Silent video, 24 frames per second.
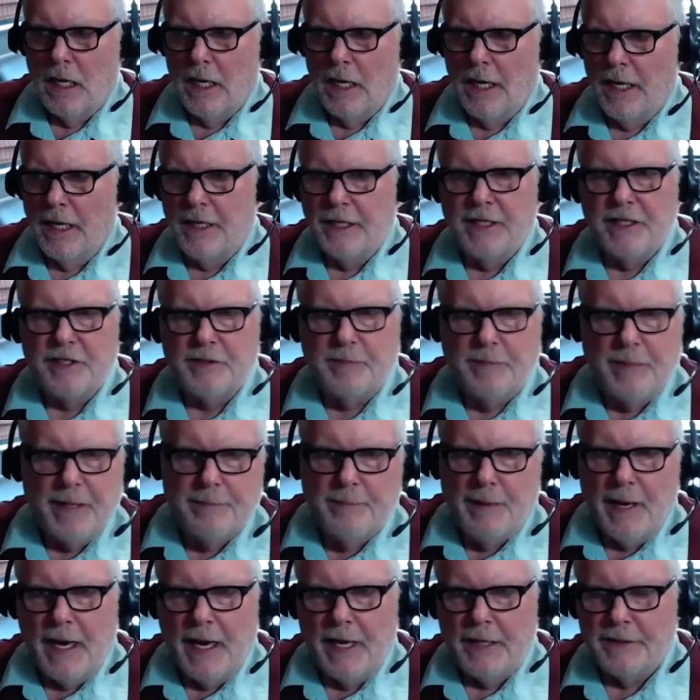any of these
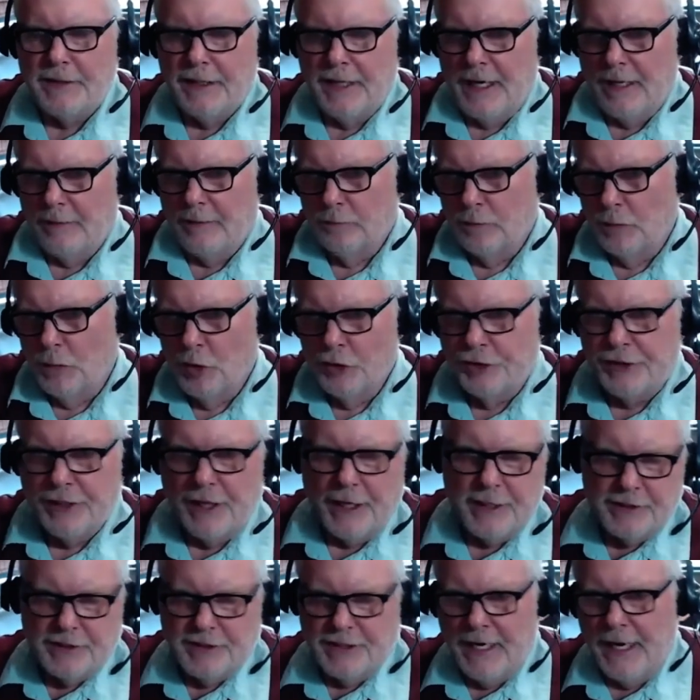big banks that have
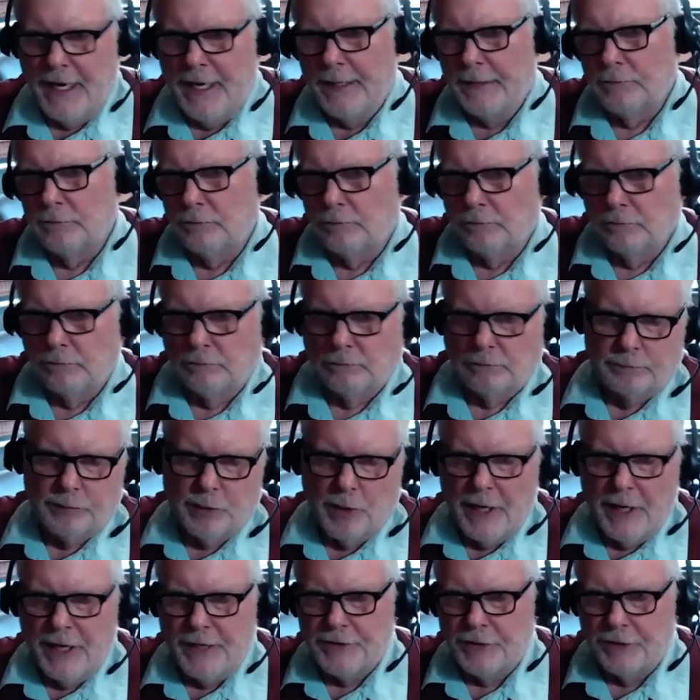multi-state
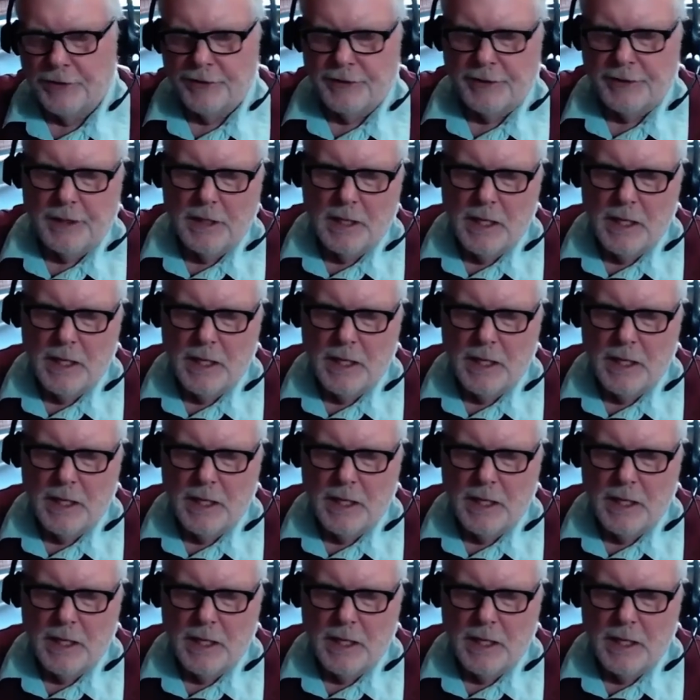branches,